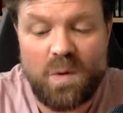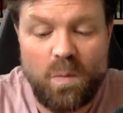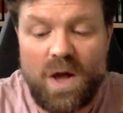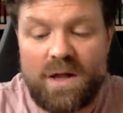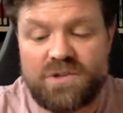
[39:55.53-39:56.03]
a
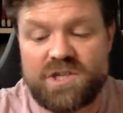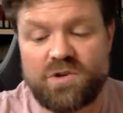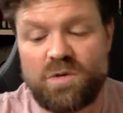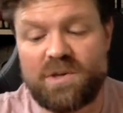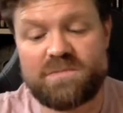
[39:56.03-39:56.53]
world she'd
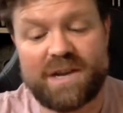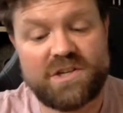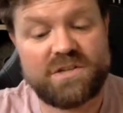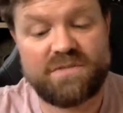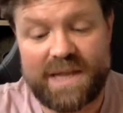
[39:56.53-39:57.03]
almost
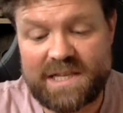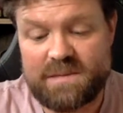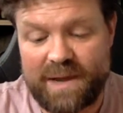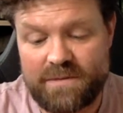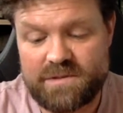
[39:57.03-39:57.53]
managed to forget
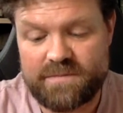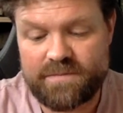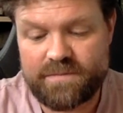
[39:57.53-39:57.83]
about.